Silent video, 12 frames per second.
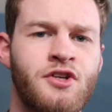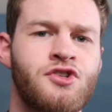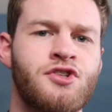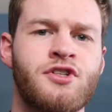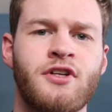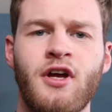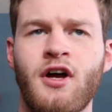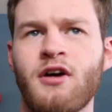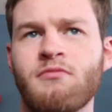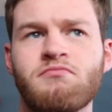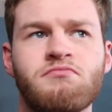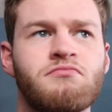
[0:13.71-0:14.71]
It's just a
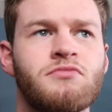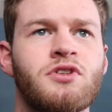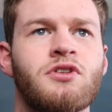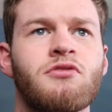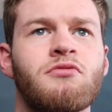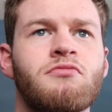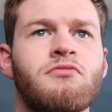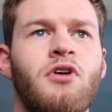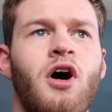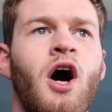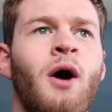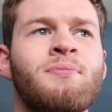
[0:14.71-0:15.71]
um, little
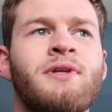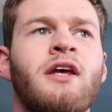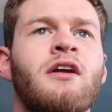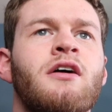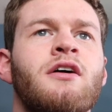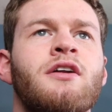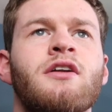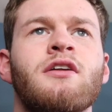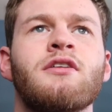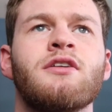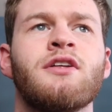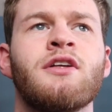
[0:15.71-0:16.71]
update on
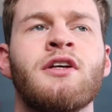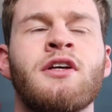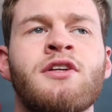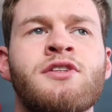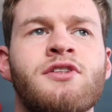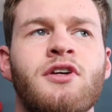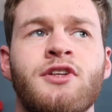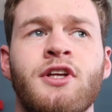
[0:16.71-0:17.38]
things.